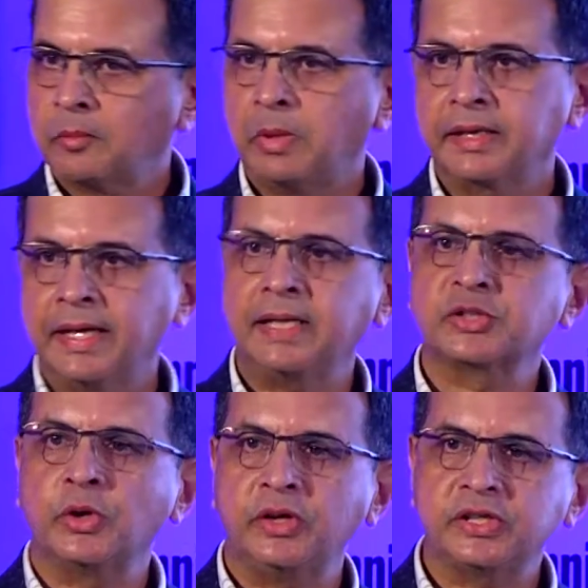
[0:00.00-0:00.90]
But that is
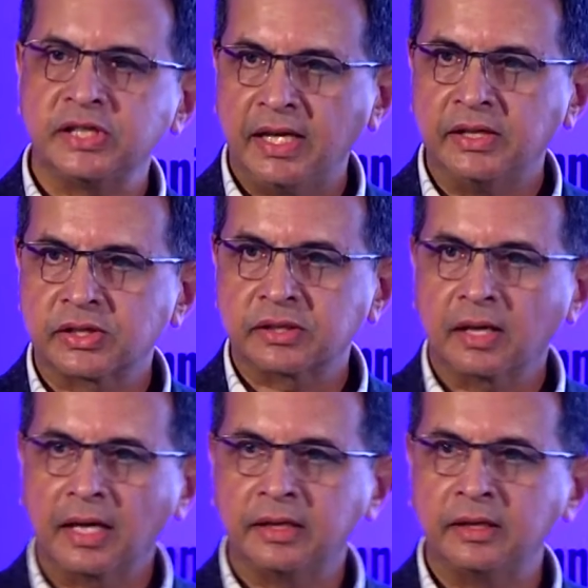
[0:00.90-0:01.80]
going to change.
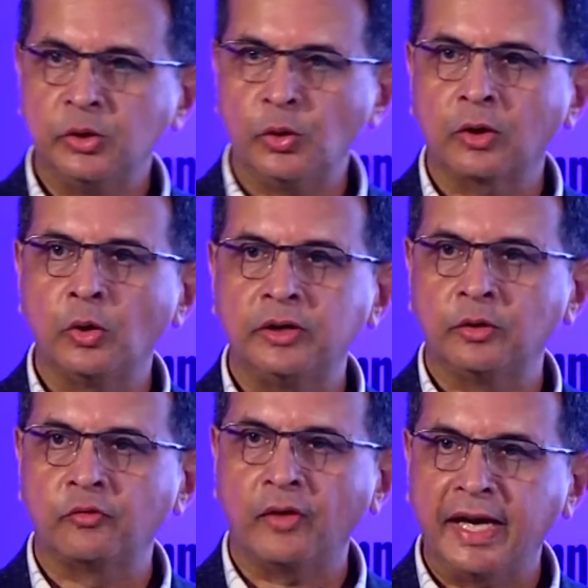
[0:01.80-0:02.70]
And you are going
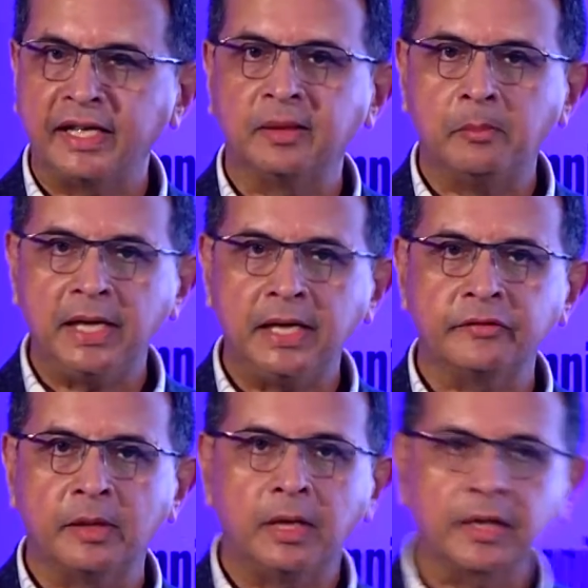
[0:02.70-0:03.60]
to find the belly
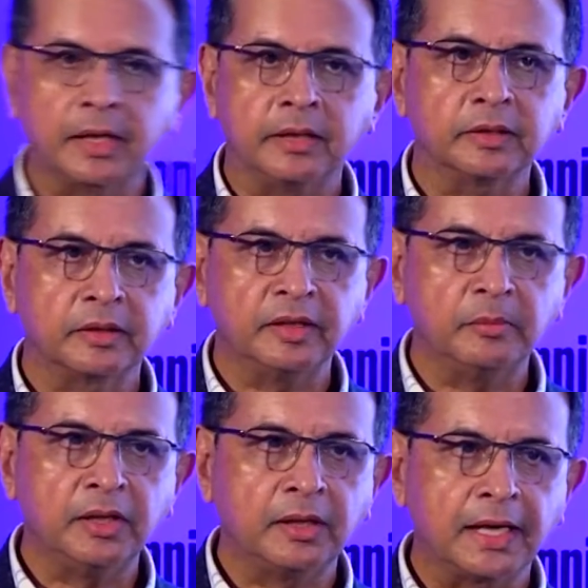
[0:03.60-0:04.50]
of the market, the
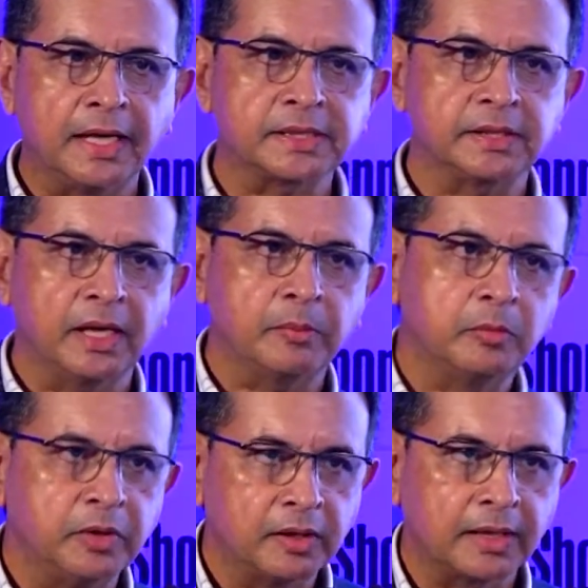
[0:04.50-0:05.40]
middle class and the upper
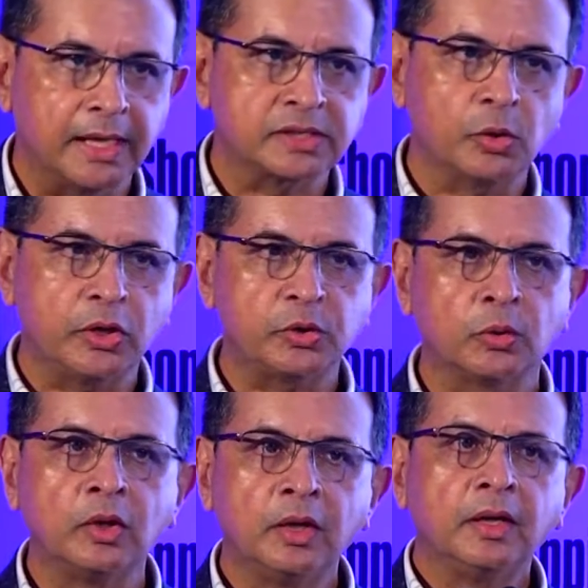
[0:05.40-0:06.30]
middle class, going
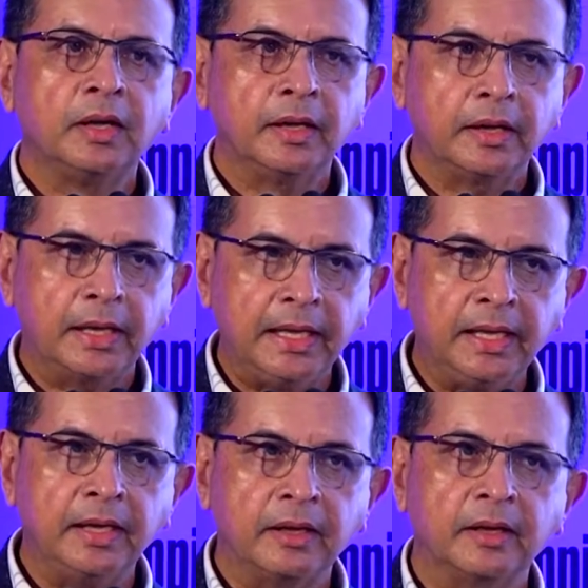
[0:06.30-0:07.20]
to
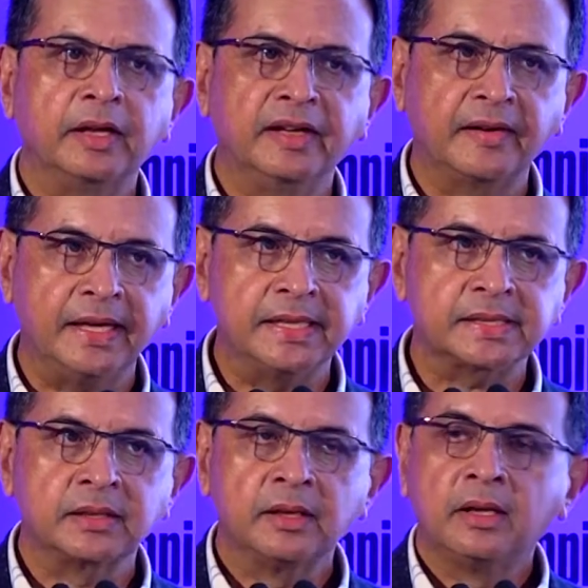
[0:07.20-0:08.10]
really increase.